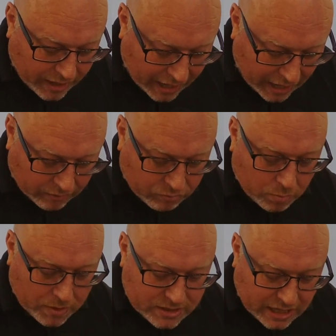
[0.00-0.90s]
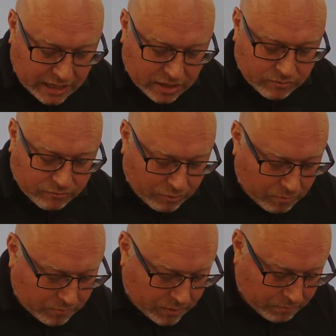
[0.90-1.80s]
have will be taken
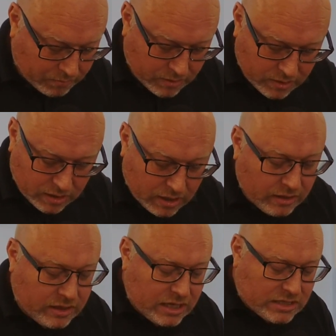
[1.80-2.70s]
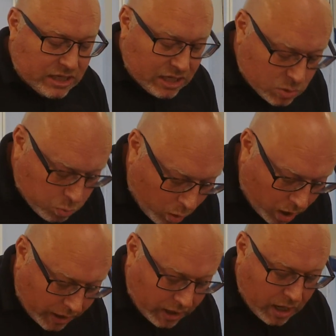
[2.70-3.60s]
from them. This is
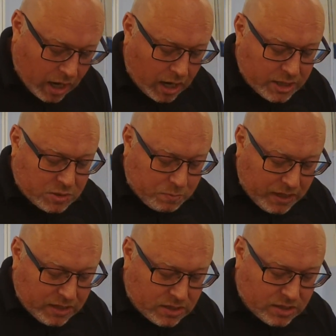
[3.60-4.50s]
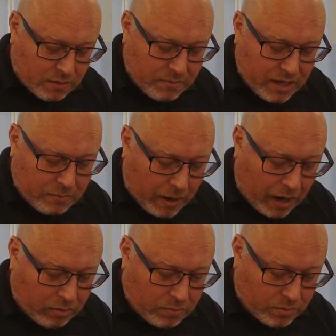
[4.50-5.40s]
why I speak to them in
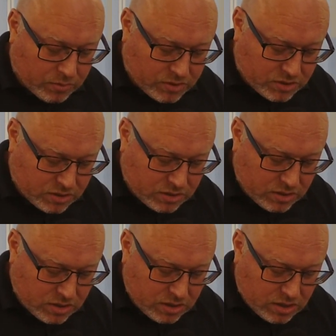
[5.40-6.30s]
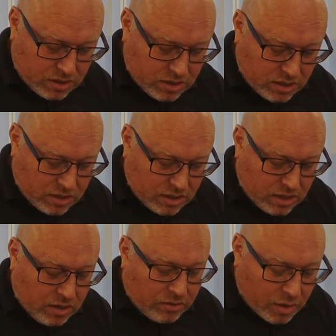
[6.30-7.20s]
parables.
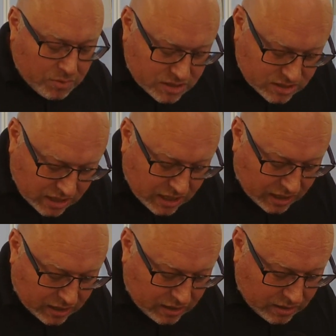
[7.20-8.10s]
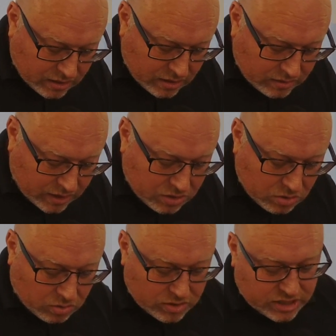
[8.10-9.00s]
Though seeing, they do
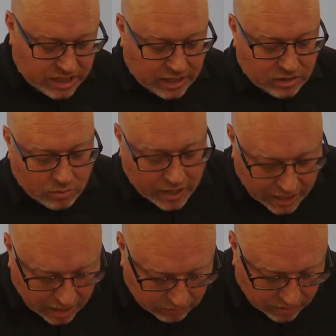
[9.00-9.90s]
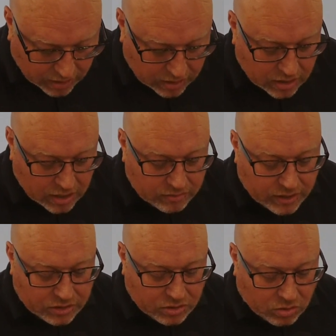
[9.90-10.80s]
not see. Though hearing,
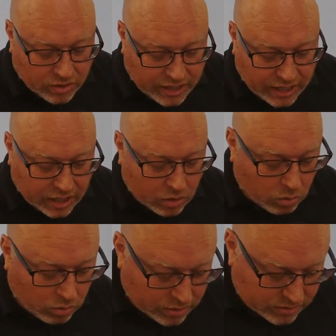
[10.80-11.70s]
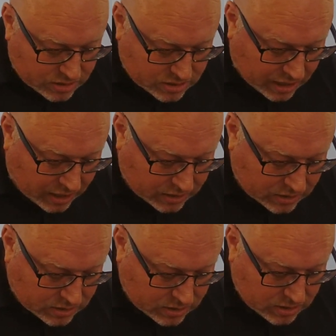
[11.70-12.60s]
they do not hear or understand.